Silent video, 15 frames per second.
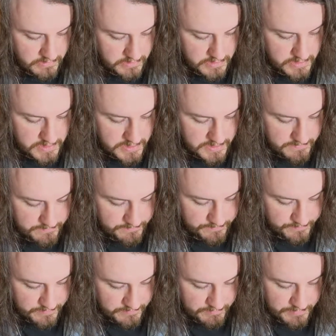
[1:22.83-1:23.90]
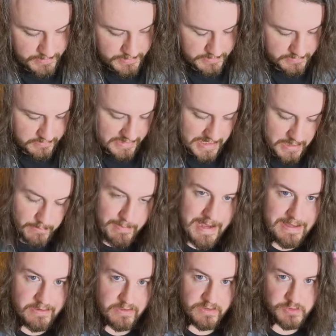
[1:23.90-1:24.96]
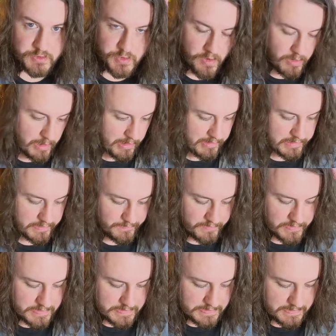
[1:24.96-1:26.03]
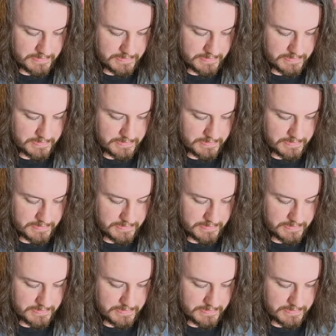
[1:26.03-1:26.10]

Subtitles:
To get the best control out of it,